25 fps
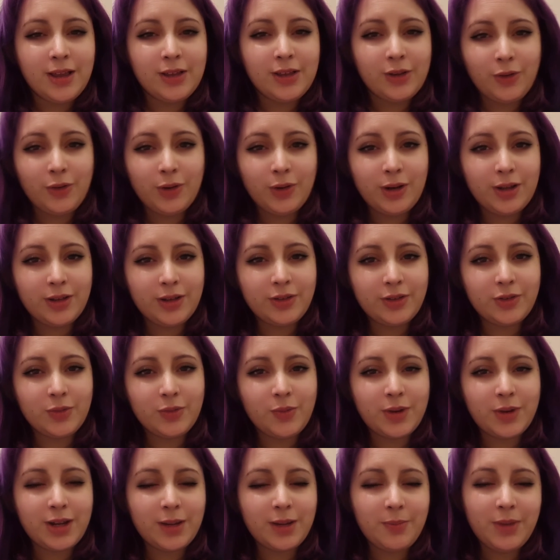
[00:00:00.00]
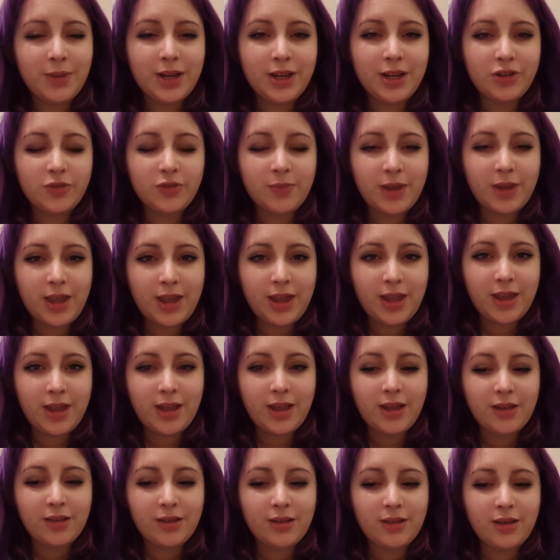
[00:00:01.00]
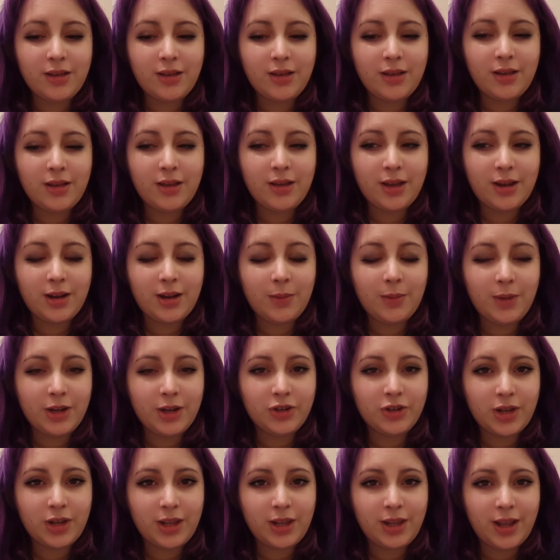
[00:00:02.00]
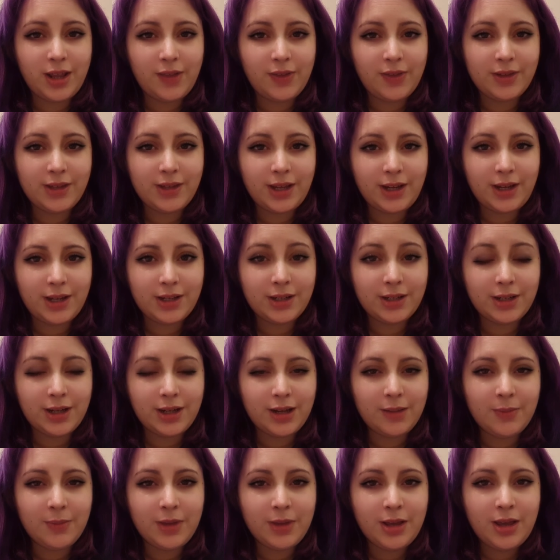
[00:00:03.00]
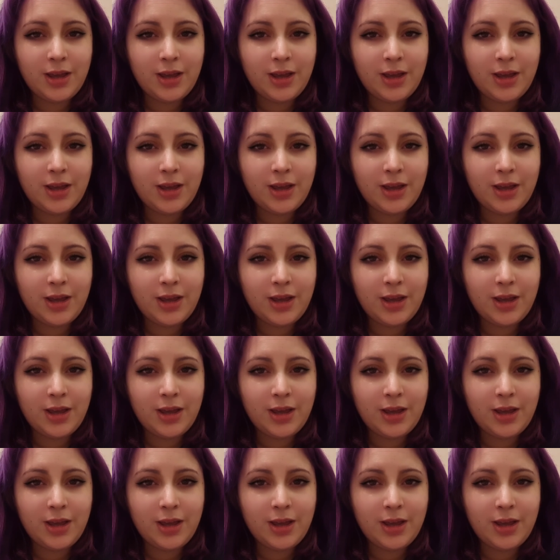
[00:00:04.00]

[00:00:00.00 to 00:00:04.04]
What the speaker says: colour, so when I bleached my hair and I bleached it again the second time,